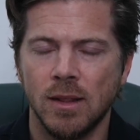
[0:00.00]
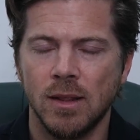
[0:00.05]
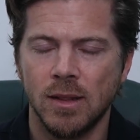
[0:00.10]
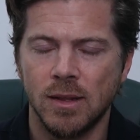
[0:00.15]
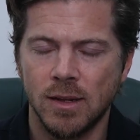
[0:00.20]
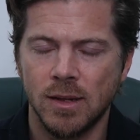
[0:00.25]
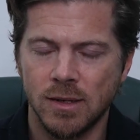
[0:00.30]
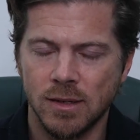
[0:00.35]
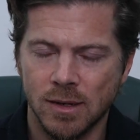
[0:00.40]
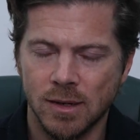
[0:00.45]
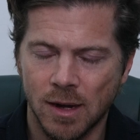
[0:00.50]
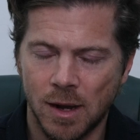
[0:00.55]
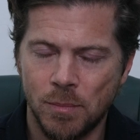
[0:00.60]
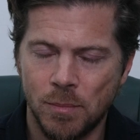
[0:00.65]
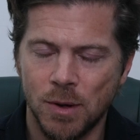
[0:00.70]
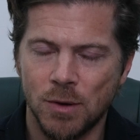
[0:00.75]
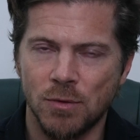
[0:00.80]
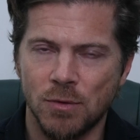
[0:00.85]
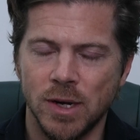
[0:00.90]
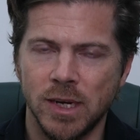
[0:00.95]
There's a
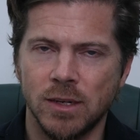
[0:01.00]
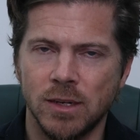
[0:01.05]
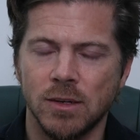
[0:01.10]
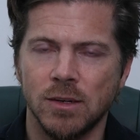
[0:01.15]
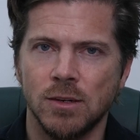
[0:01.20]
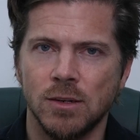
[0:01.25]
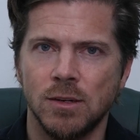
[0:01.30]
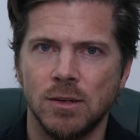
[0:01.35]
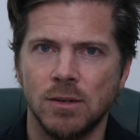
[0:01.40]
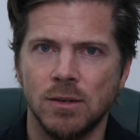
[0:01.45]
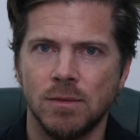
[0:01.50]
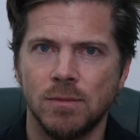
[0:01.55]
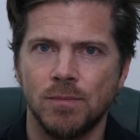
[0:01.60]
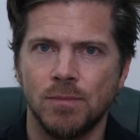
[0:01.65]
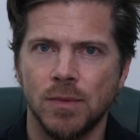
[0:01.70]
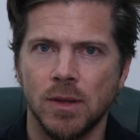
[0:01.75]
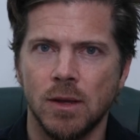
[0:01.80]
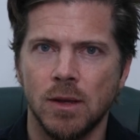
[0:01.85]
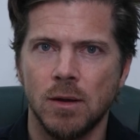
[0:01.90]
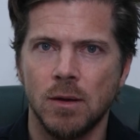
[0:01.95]
couple of reasons,
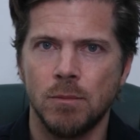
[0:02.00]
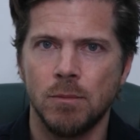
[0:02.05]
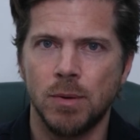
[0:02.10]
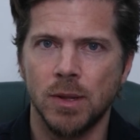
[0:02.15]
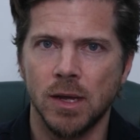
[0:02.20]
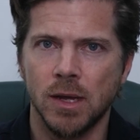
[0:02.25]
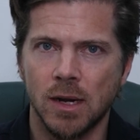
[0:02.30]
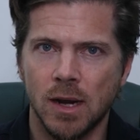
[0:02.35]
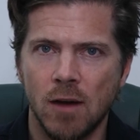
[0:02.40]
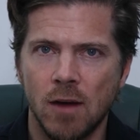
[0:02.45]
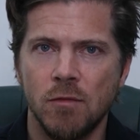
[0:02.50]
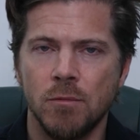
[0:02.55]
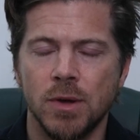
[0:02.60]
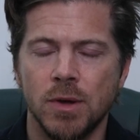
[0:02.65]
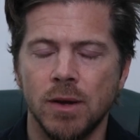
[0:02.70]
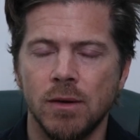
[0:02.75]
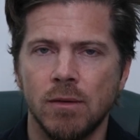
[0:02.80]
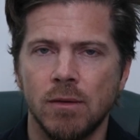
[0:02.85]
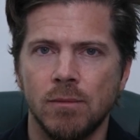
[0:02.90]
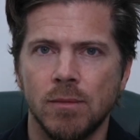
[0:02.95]
but the
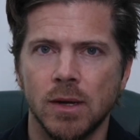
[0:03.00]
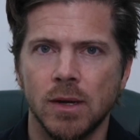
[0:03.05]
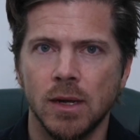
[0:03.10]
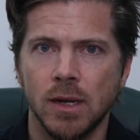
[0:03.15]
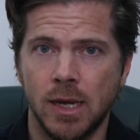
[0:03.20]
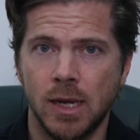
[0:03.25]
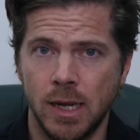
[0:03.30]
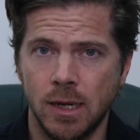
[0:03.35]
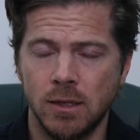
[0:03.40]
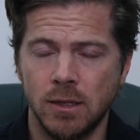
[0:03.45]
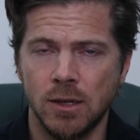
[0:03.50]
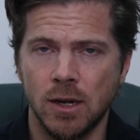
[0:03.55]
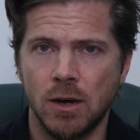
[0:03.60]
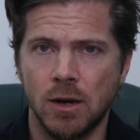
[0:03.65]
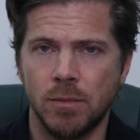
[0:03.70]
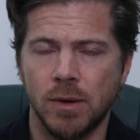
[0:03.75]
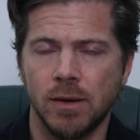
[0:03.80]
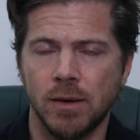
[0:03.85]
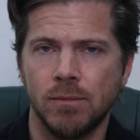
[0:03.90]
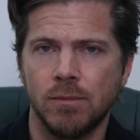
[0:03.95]
government, Keir
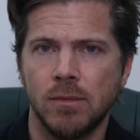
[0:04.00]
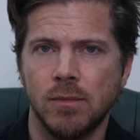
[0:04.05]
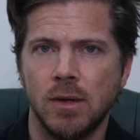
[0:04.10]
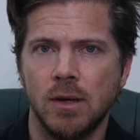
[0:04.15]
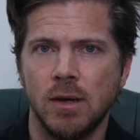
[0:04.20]
Starmer,